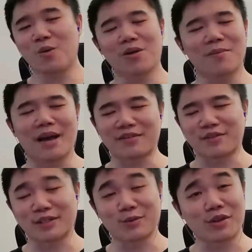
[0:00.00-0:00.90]
Welcome back,
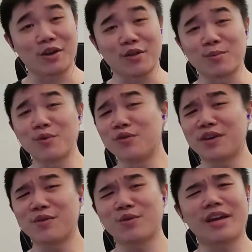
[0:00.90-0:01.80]
friends, with another
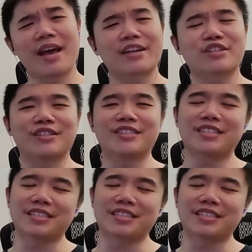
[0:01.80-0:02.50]
movie reaction.